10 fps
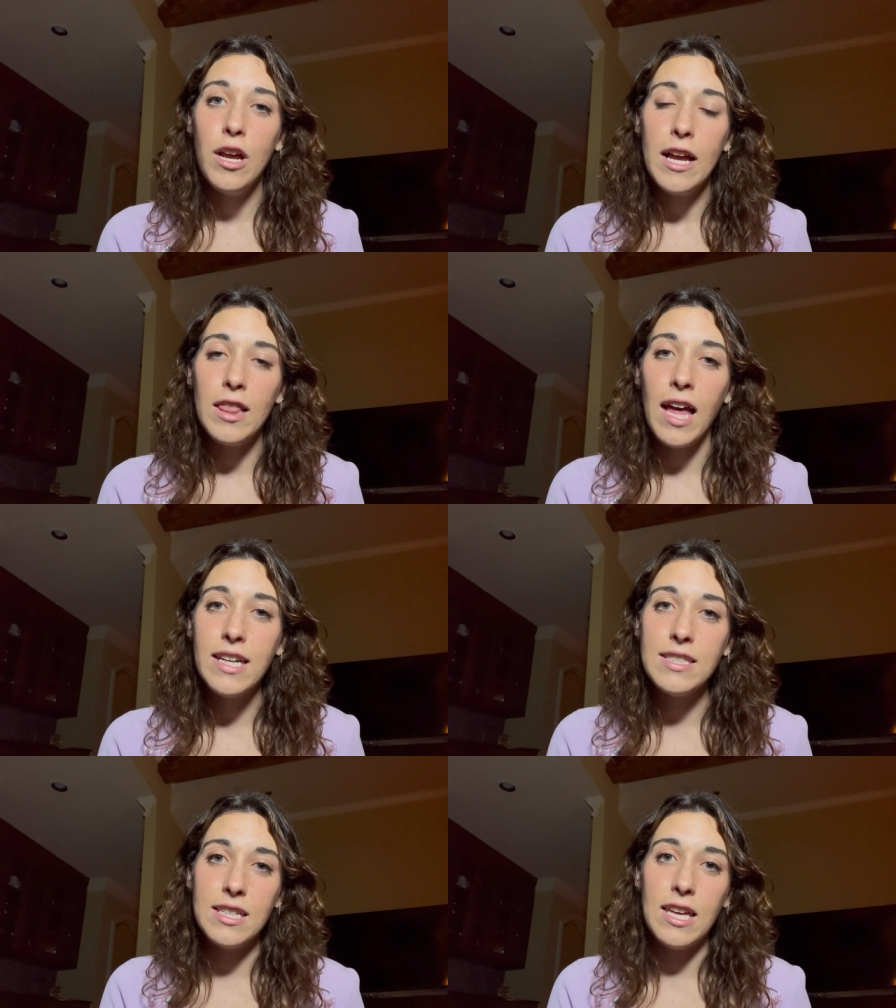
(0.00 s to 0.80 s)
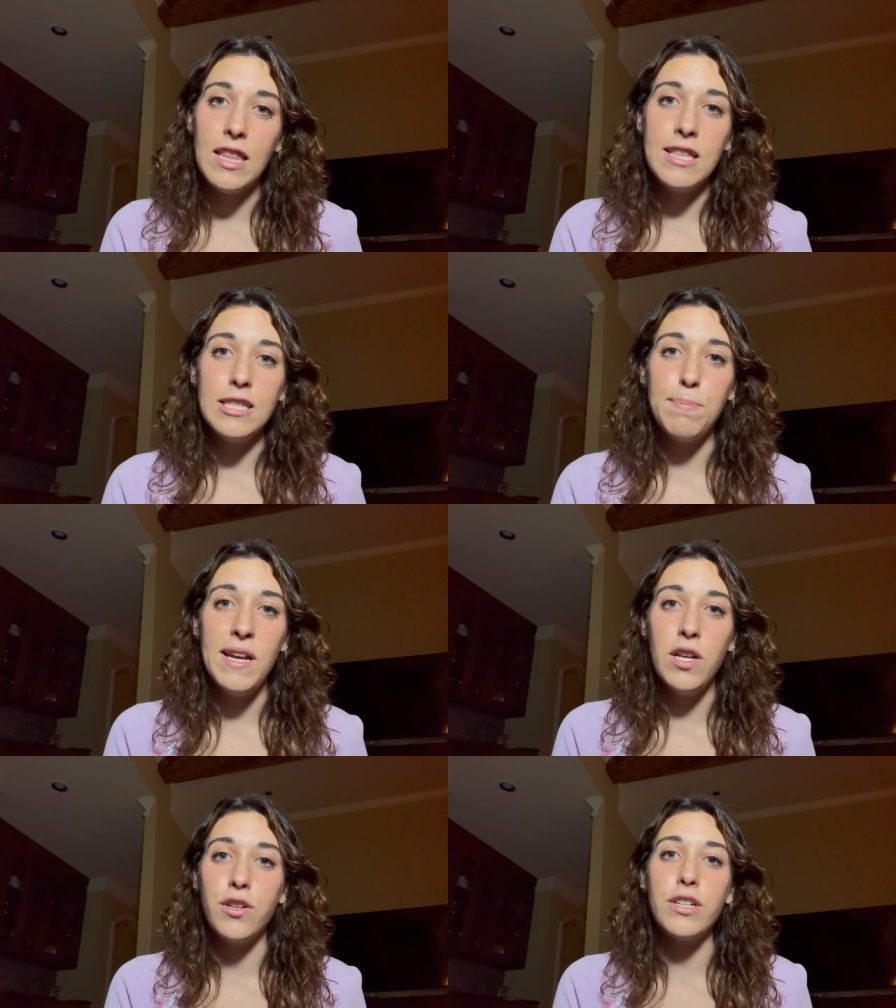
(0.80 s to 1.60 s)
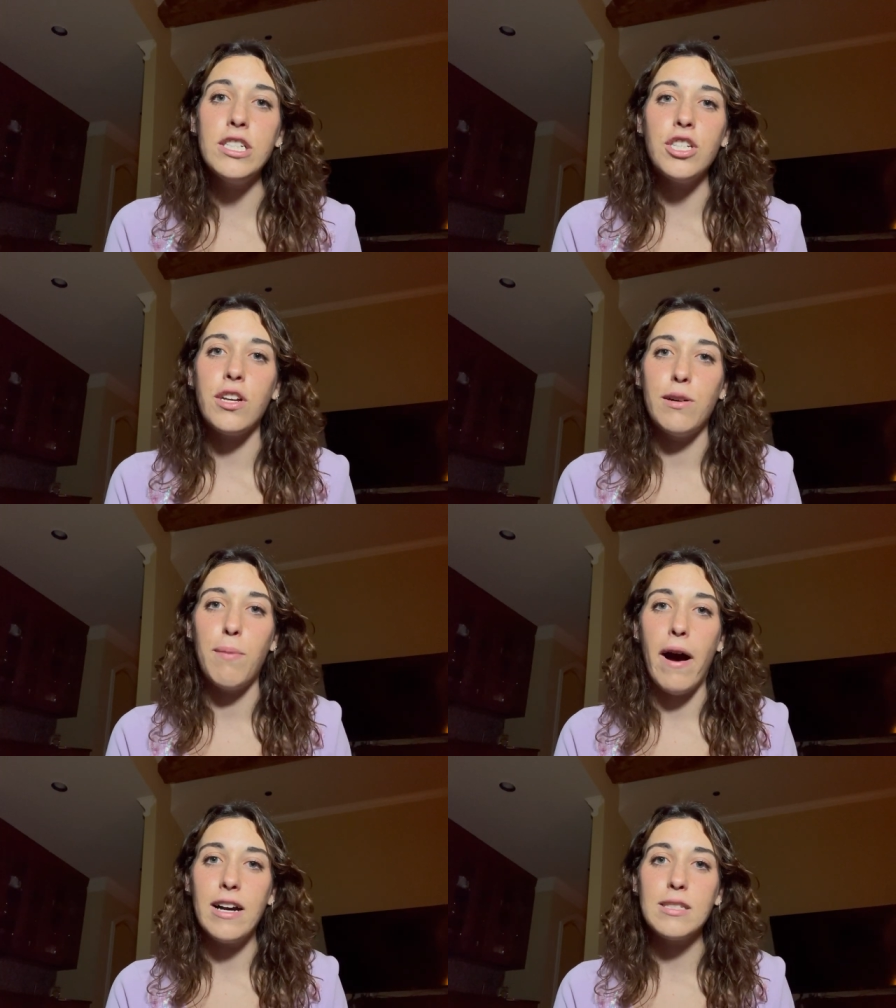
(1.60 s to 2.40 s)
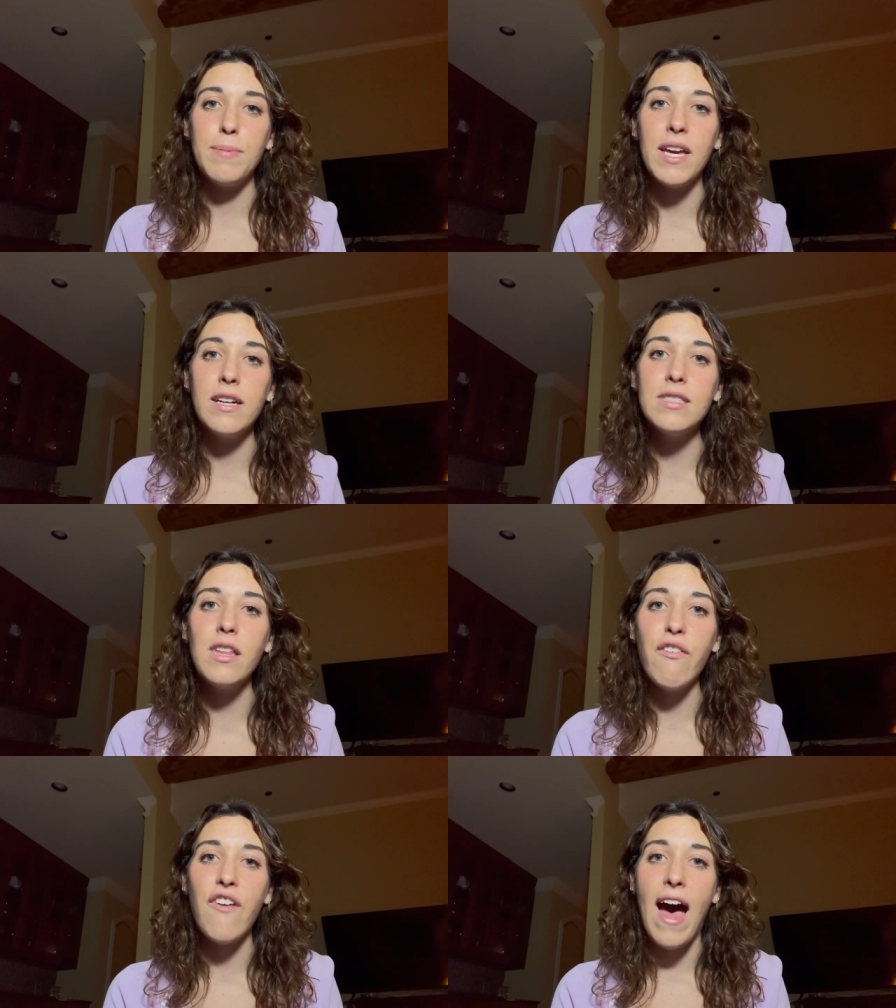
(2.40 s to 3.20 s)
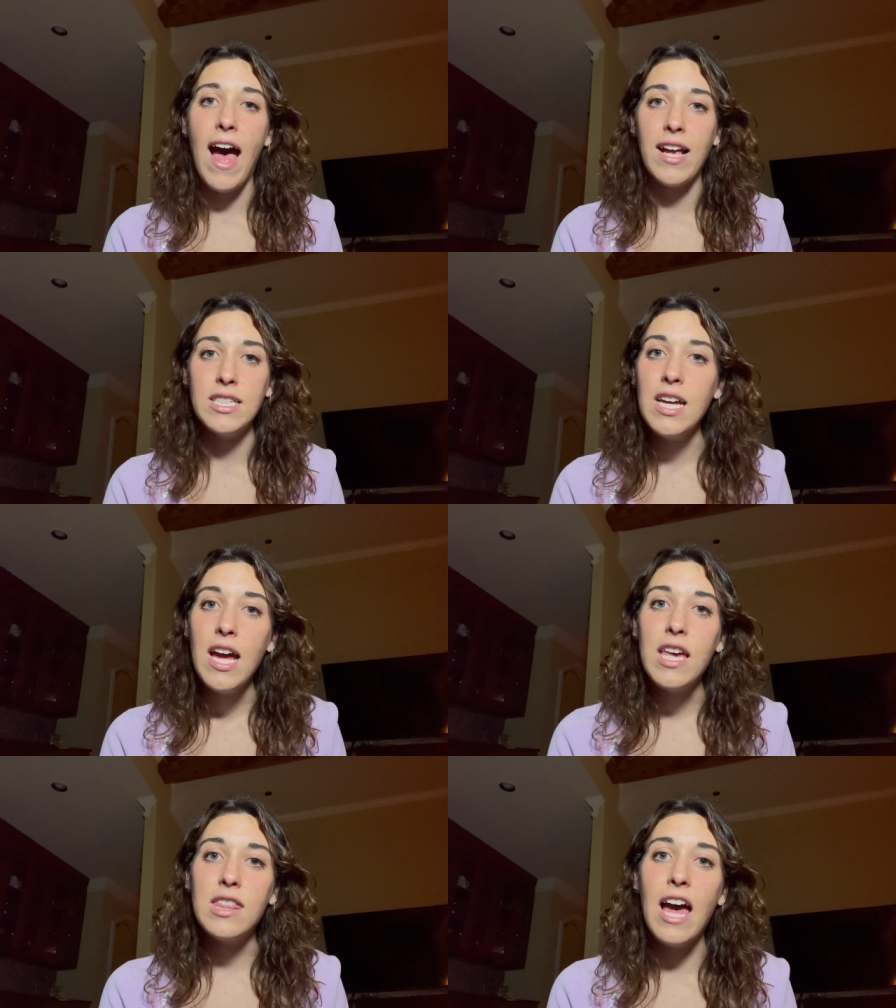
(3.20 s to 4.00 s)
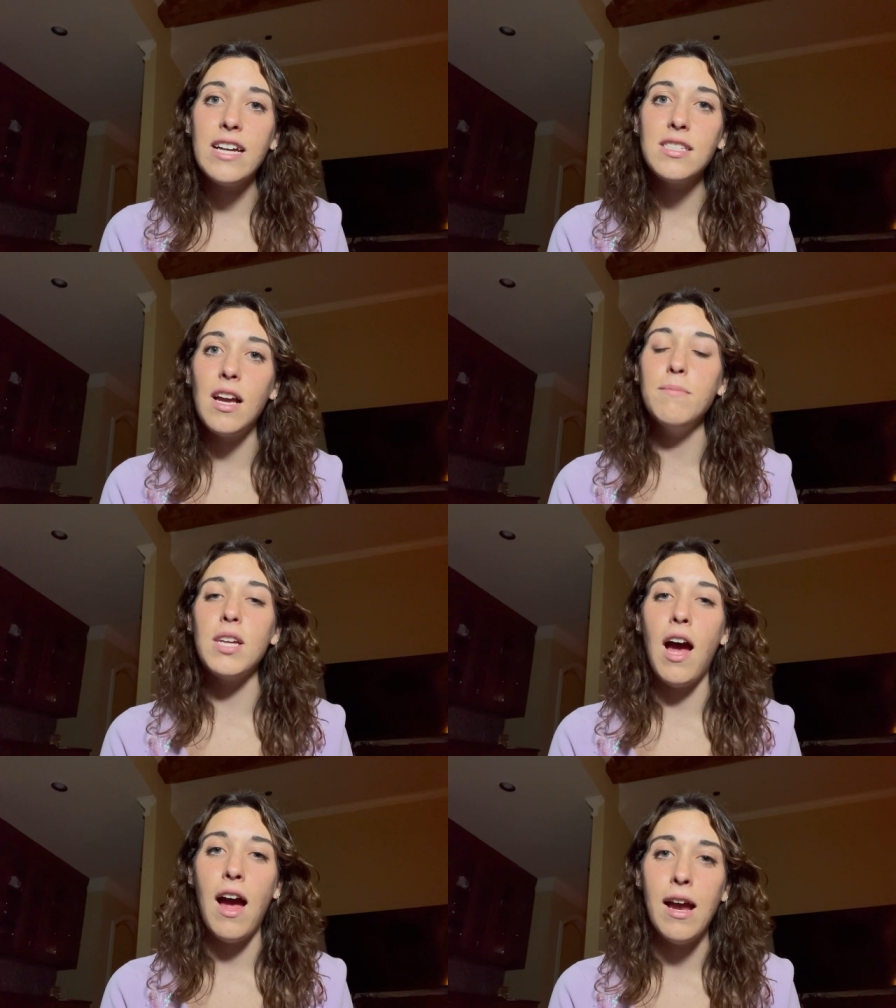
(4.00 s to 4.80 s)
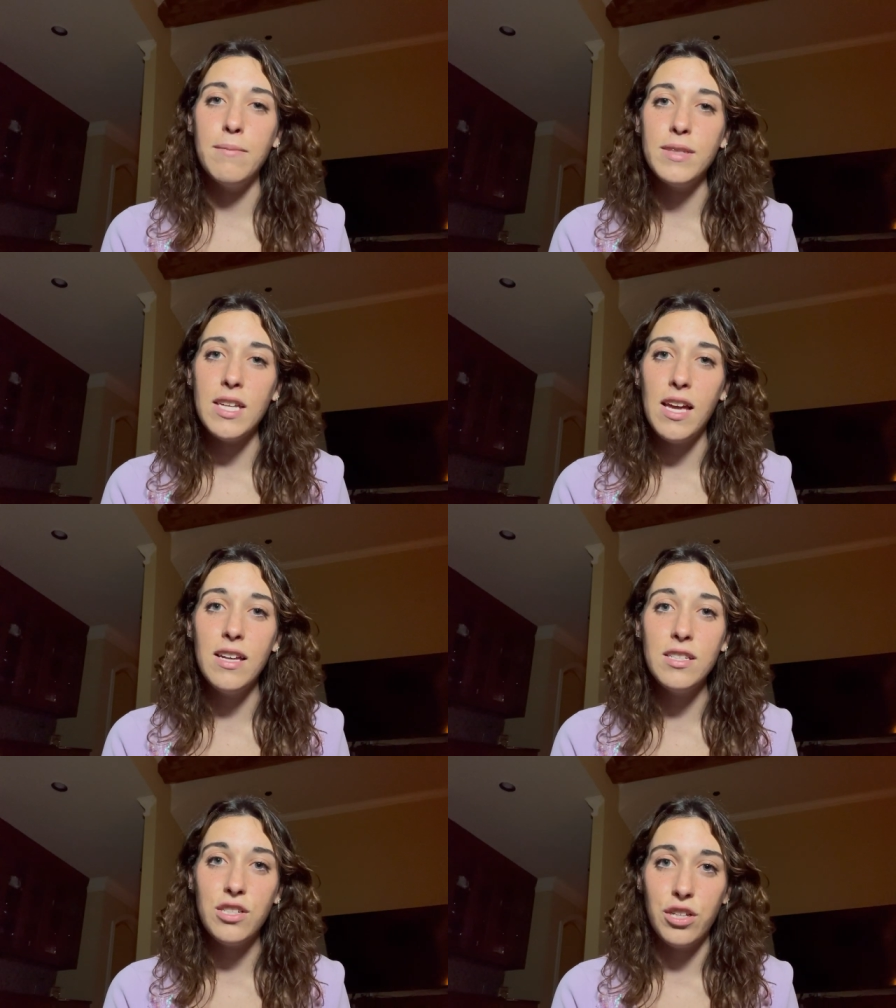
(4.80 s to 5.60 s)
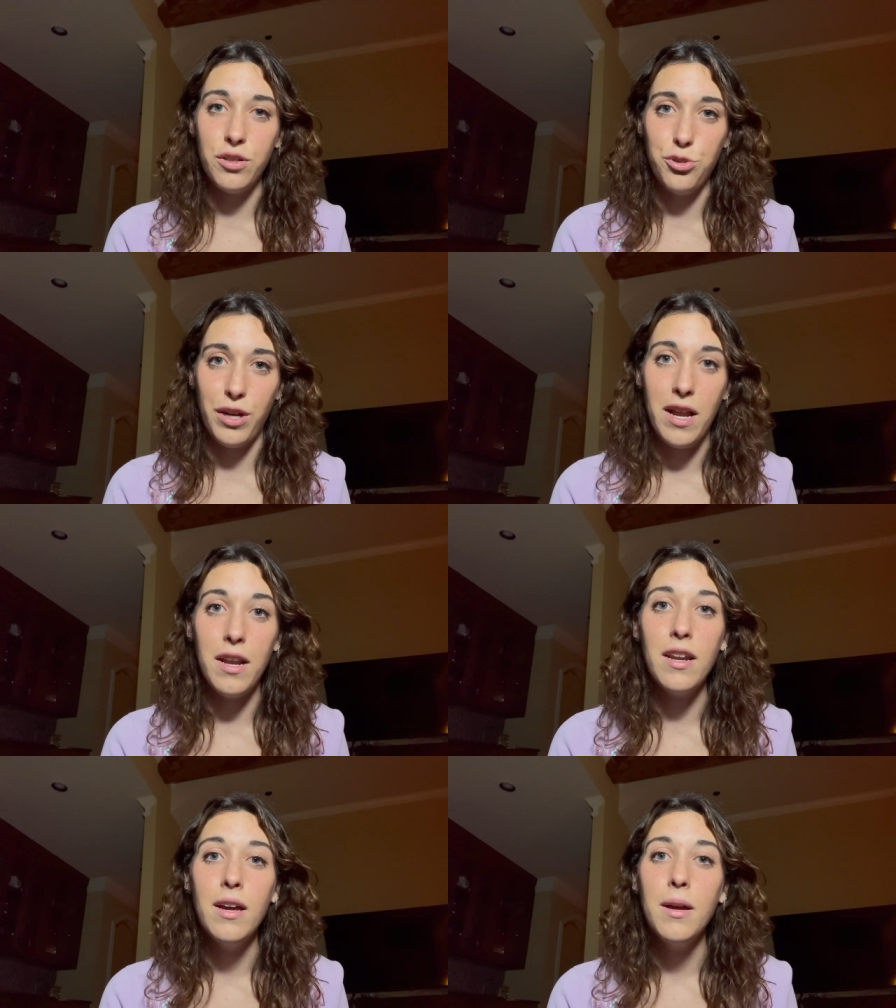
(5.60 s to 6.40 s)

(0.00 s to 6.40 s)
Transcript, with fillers: likes to get this Pinot Grigio box because of the fact that sometimes his children,